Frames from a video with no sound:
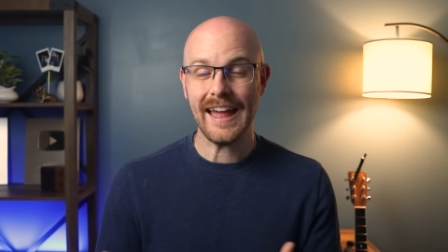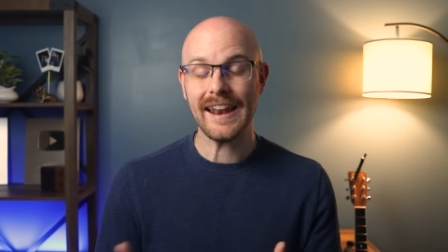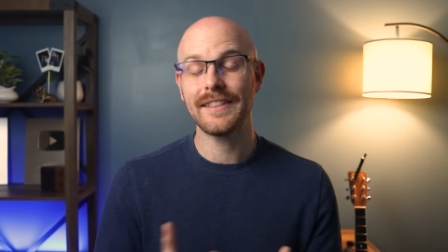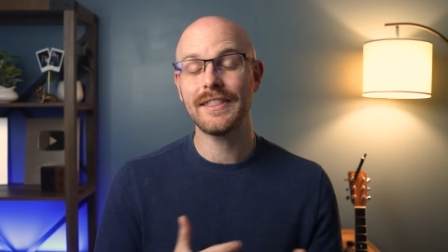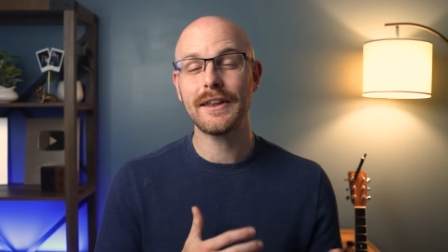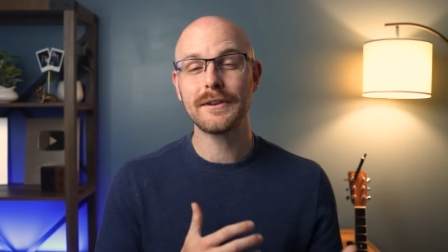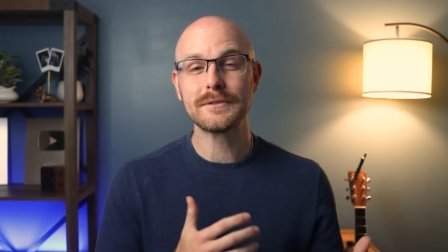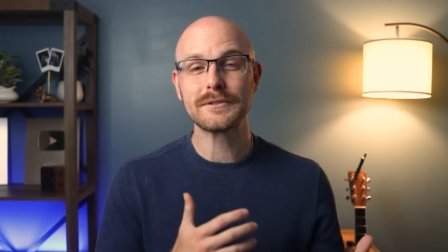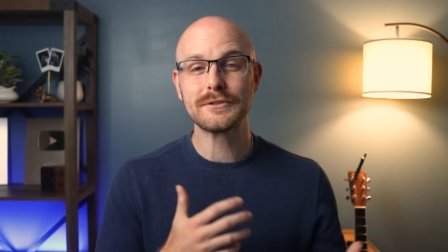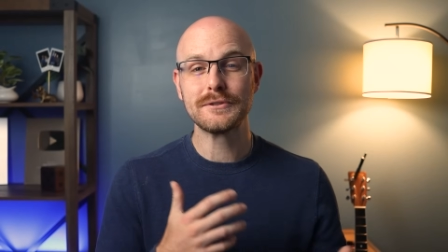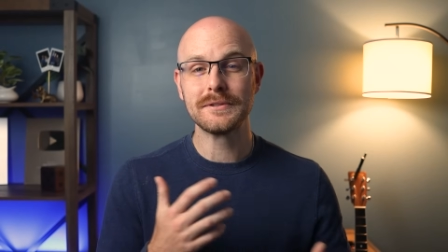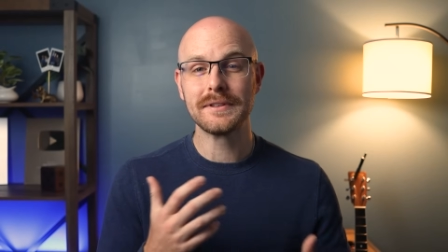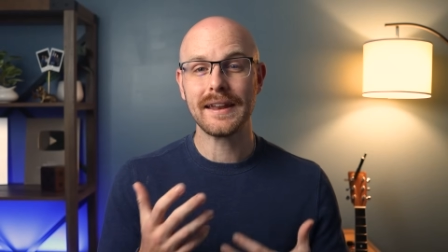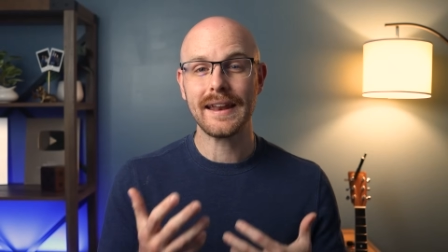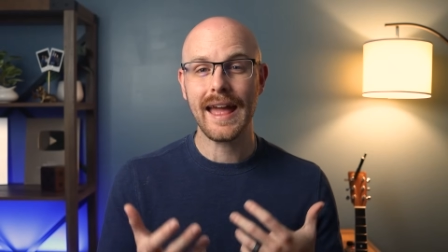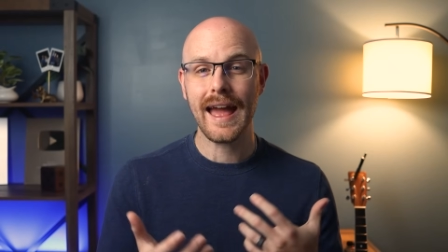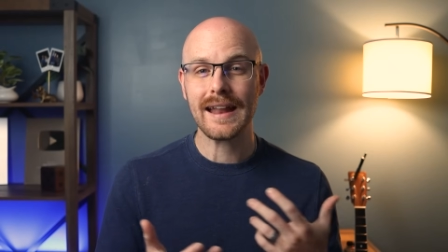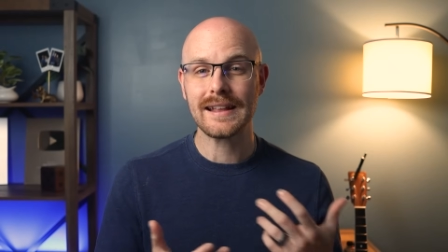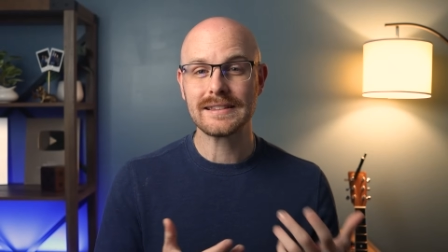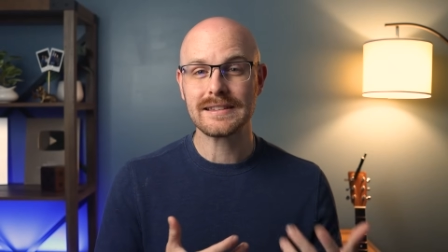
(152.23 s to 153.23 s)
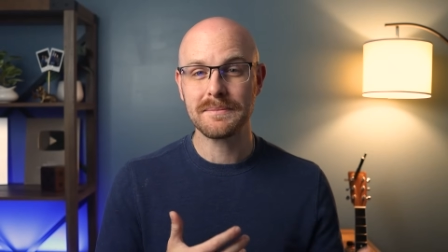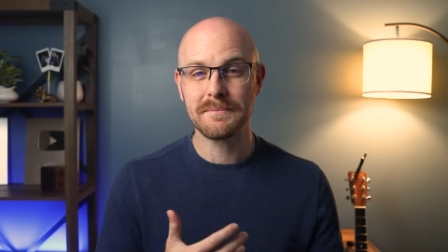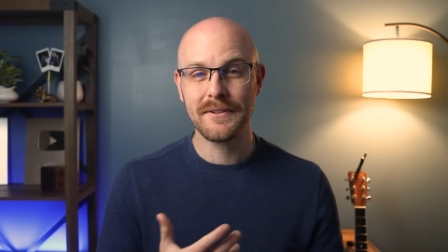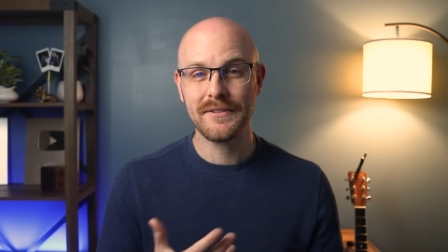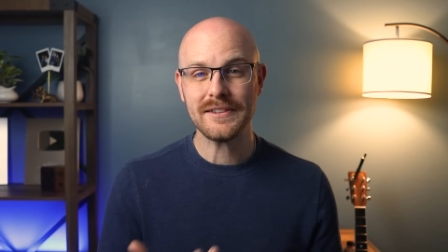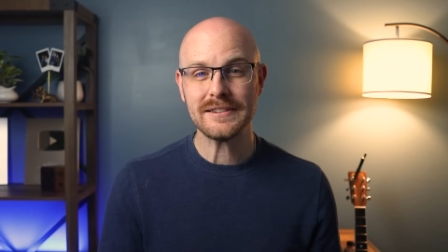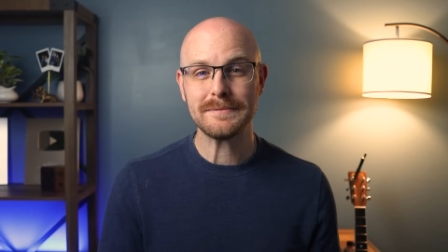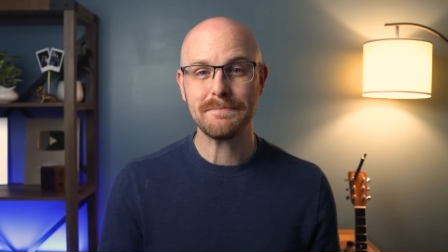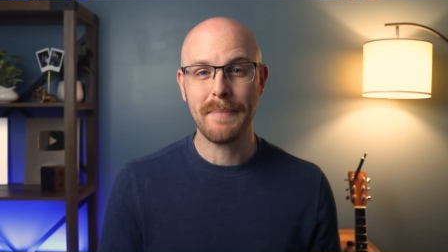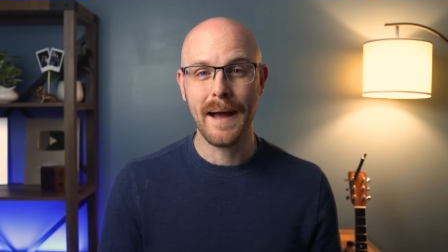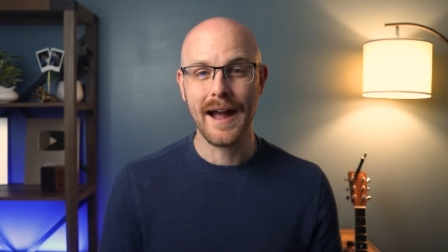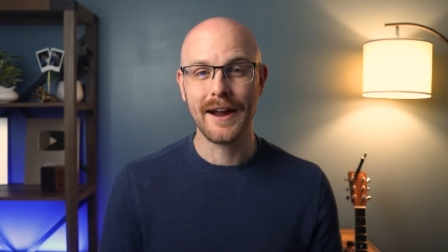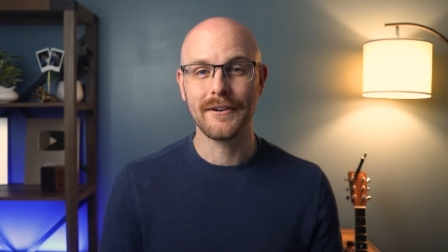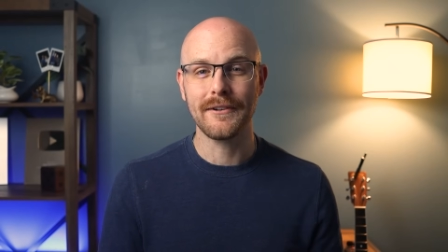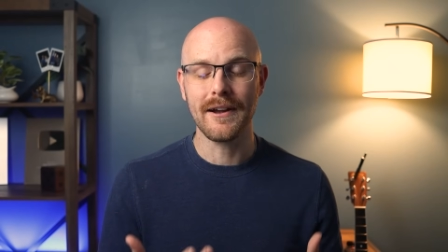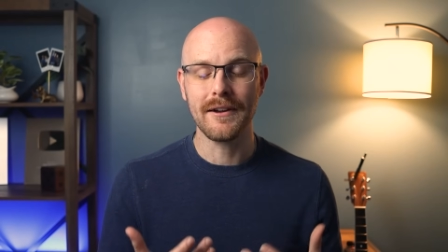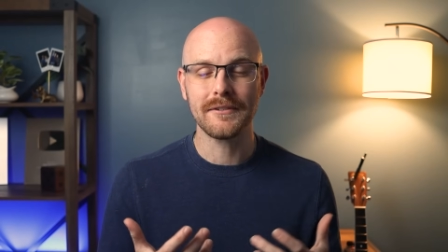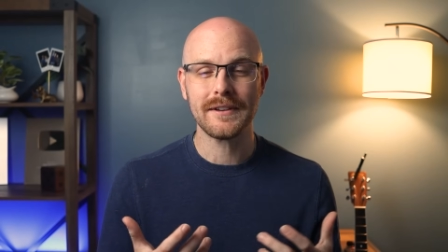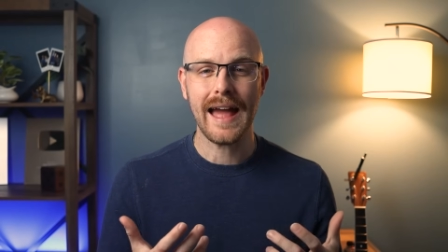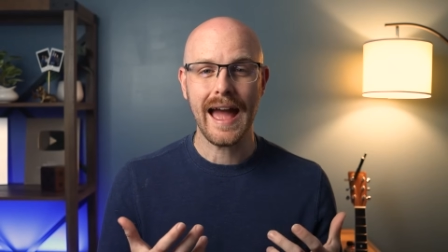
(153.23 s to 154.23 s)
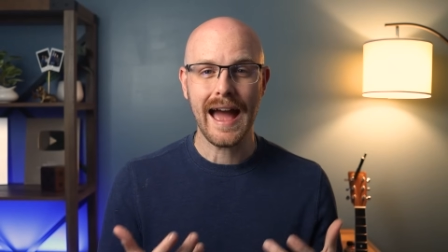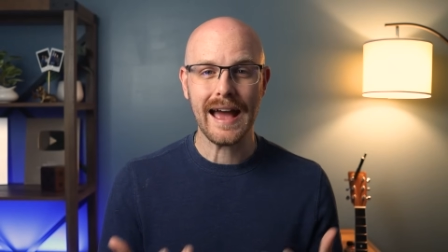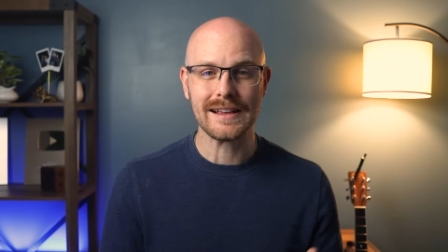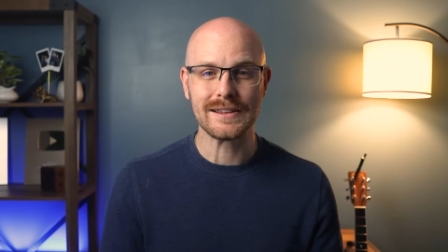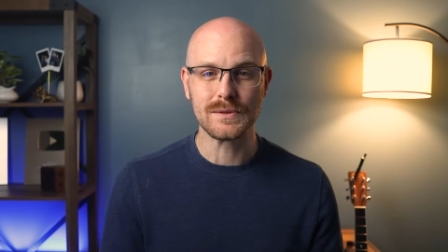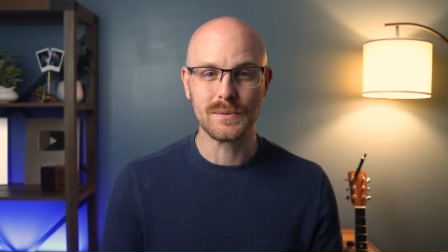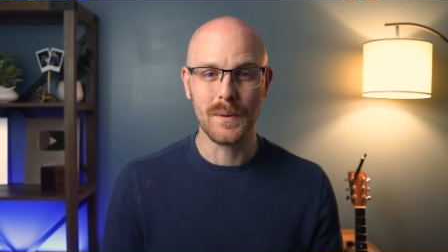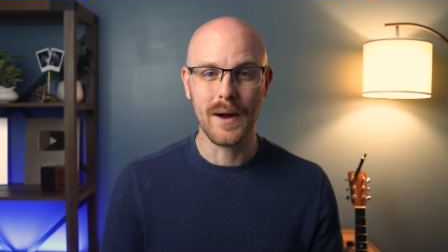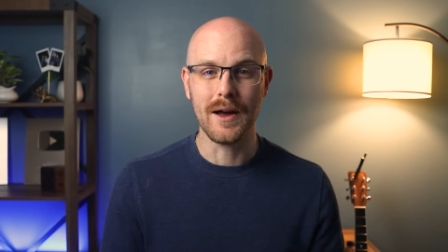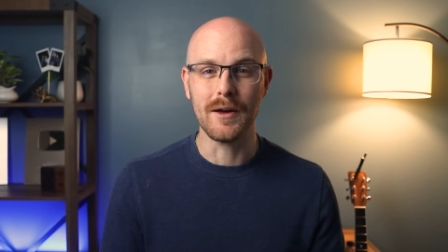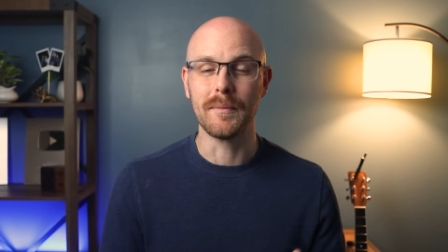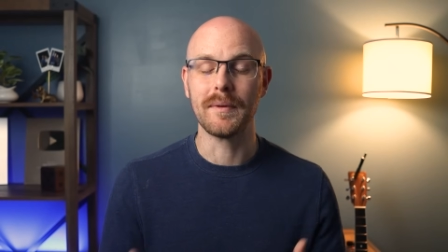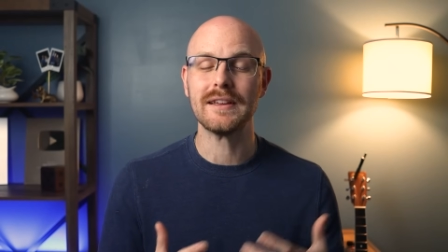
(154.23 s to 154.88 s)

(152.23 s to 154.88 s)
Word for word: And I thought it was cool that he added some of his background as well,